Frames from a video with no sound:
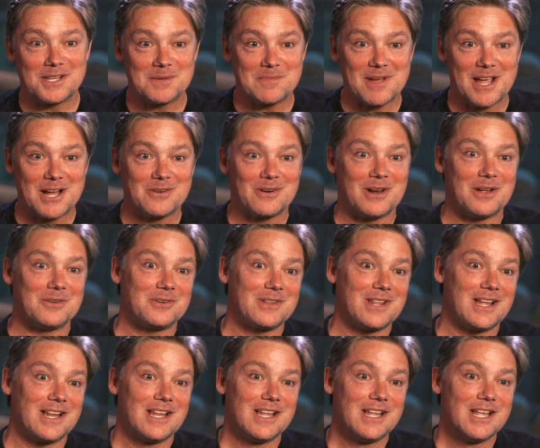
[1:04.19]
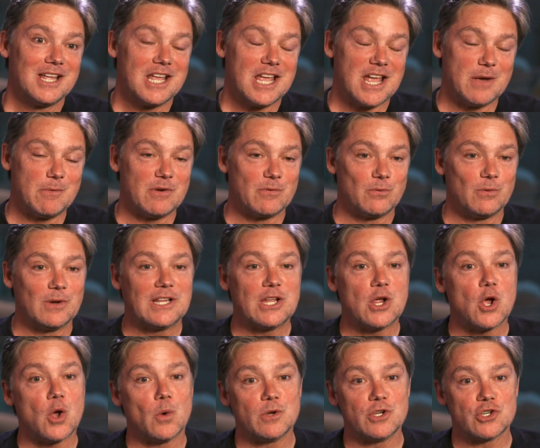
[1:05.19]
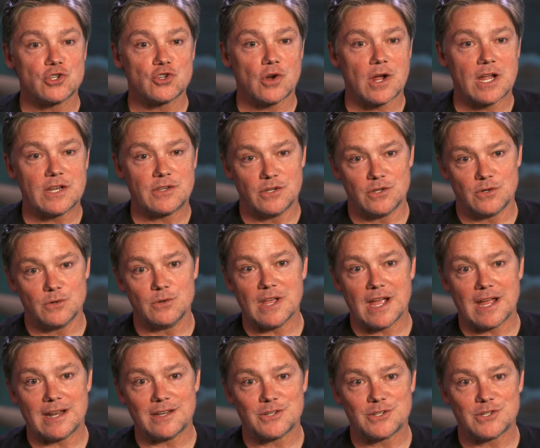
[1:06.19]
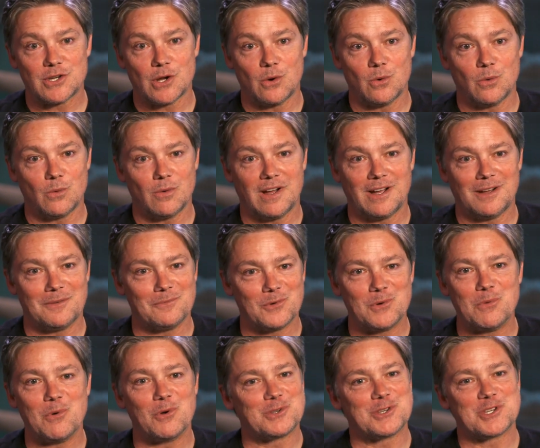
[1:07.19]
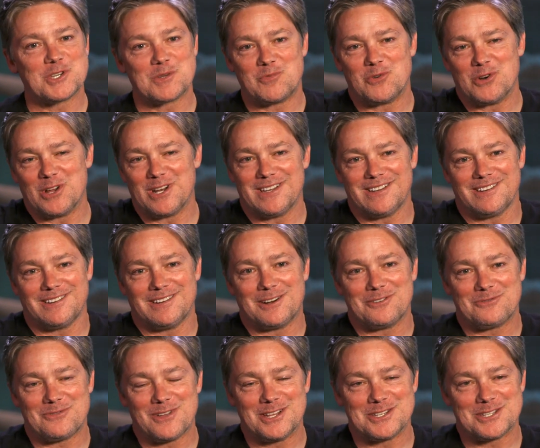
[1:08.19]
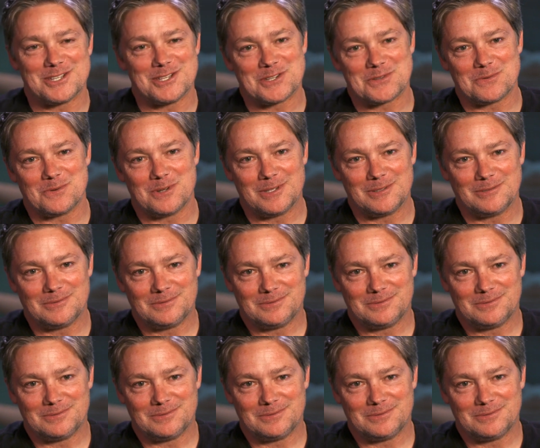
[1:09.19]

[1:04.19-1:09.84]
in the background, or that. And we've really always tried to do that. So um, we won't disappoint our fans in this one.